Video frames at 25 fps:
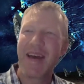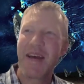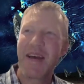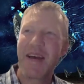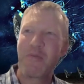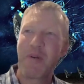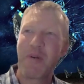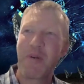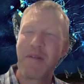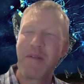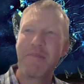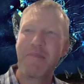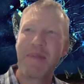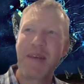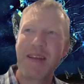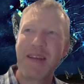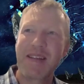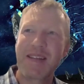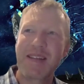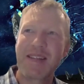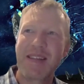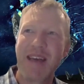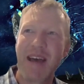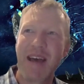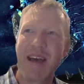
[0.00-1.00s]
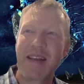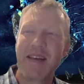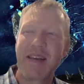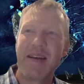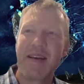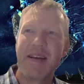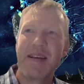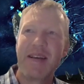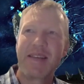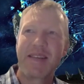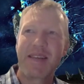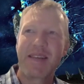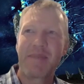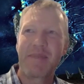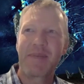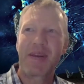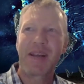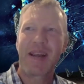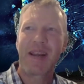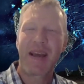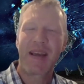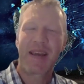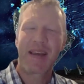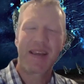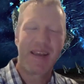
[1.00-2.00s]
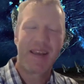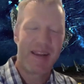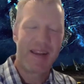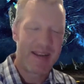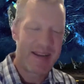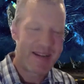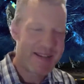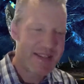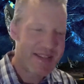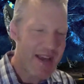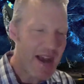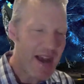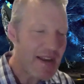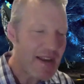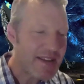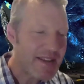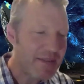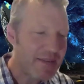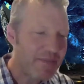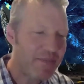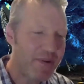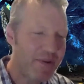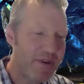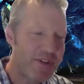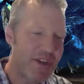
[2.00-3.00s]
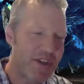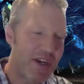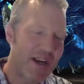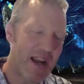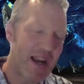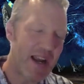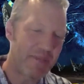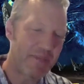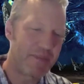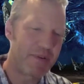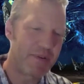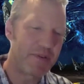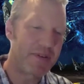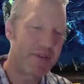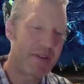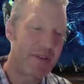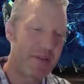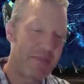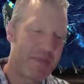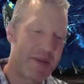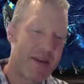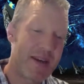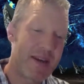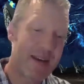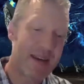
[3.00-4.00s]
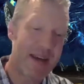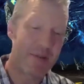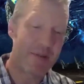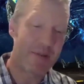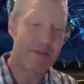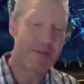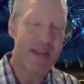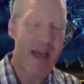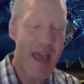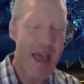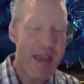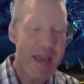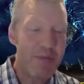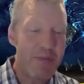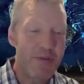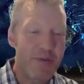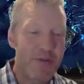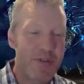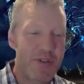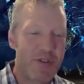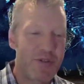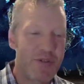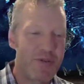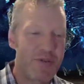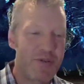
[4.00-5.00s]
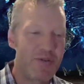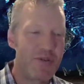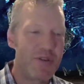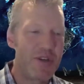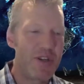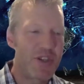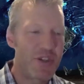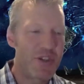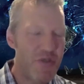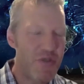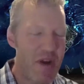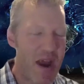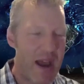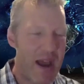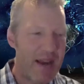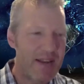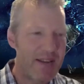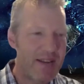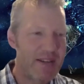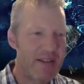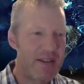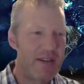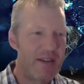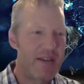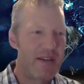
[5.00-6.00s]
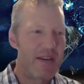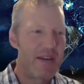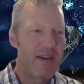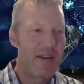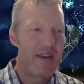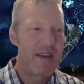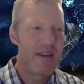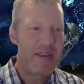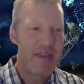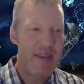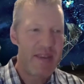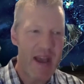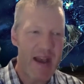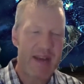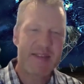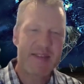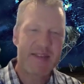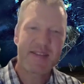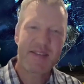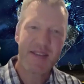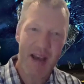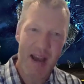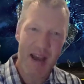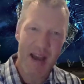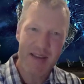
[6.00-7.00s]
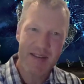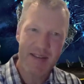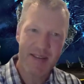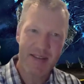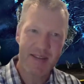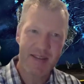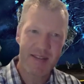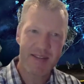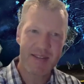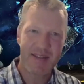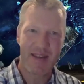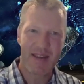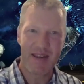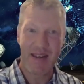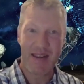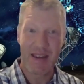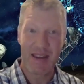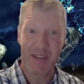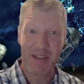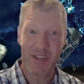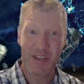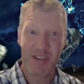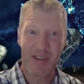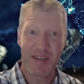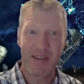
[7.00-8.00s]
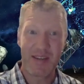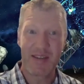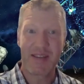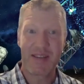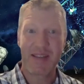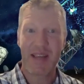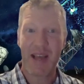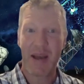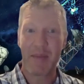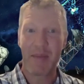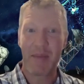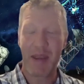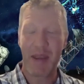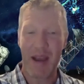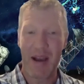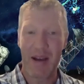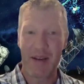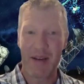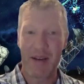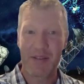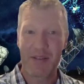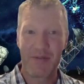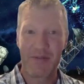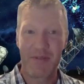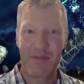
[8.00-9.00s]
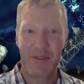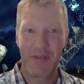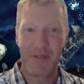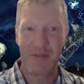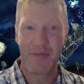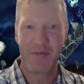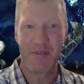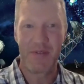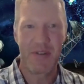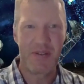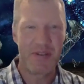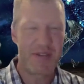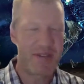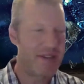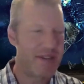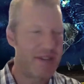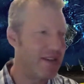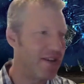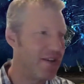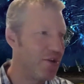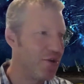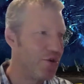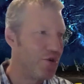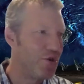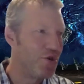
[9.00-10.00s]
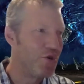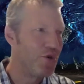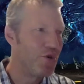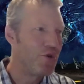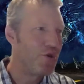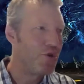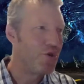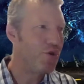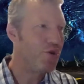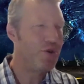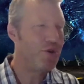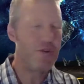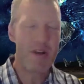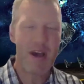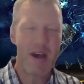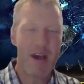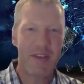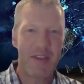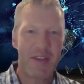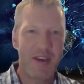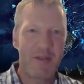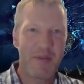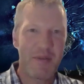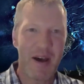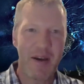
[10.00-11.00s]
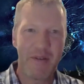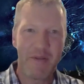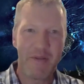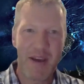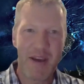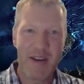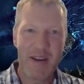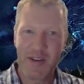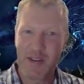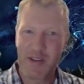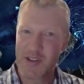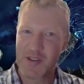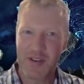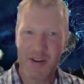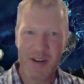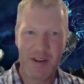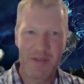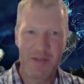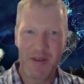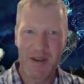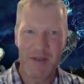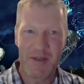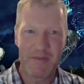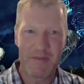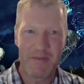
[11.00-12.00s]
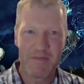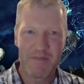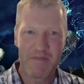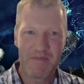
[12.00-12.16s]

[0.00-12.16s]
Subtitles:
what it meant is that something like an exciting project like building the Meerkat was able to attract young scientists and engineers coming out of university who knew nothing about radio astronomy,